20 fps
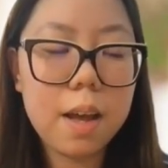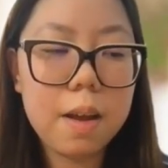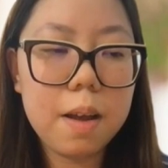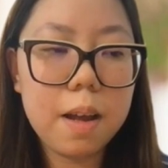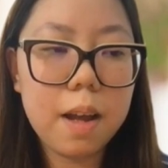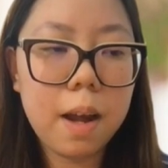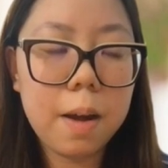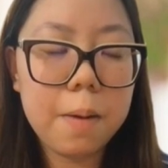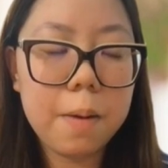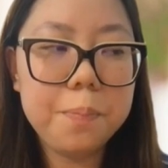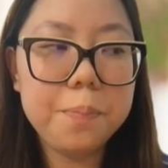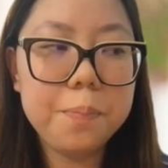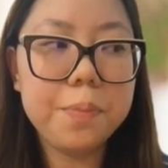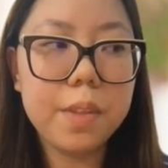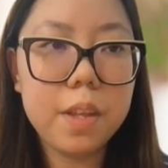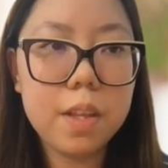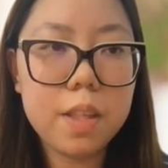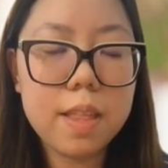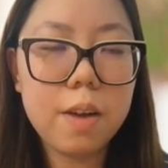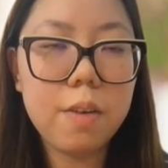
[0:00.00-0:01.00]

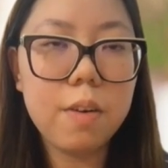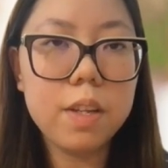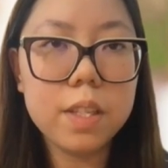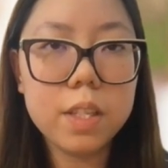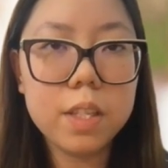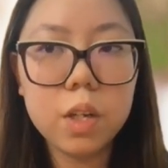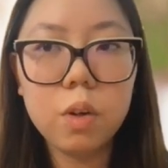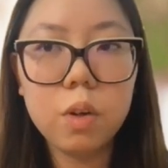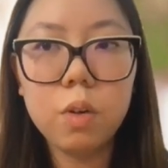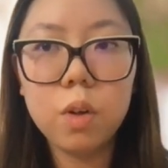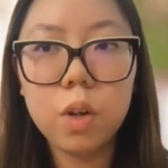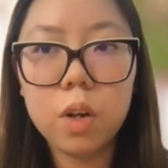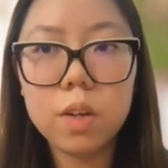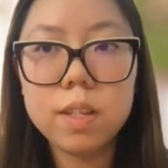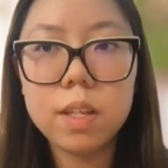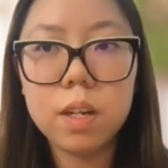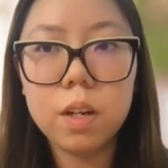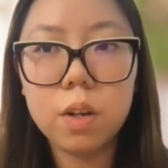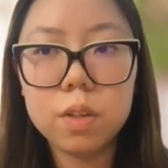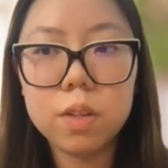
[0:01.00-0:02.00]
there are still
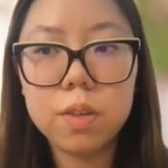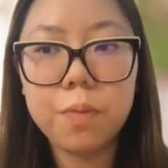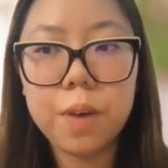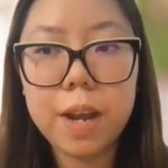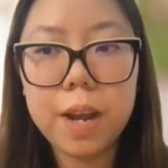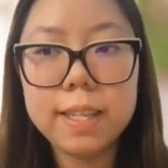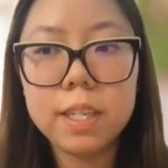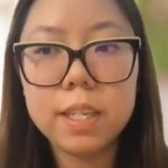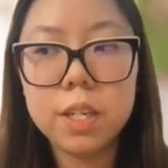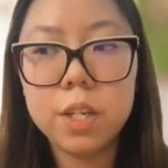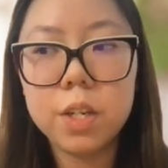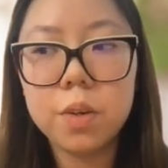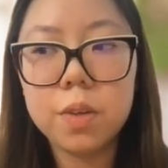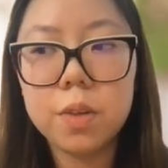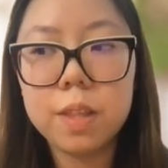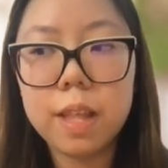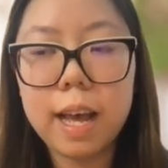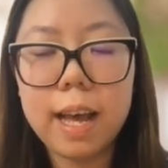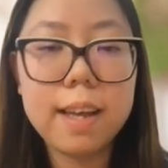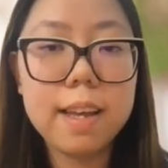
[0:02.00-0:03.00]
lots and lots of ways to do
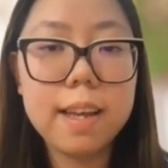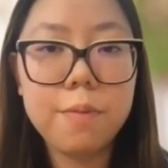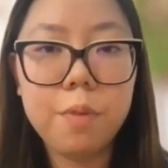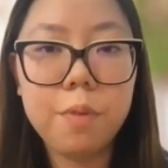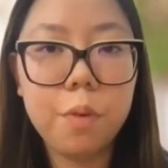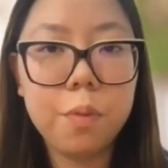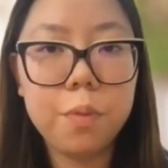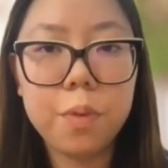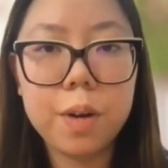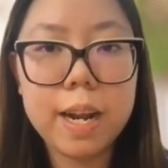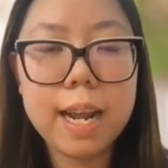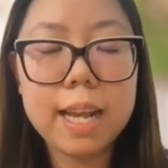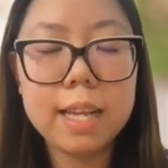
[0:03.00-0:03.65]
that for free,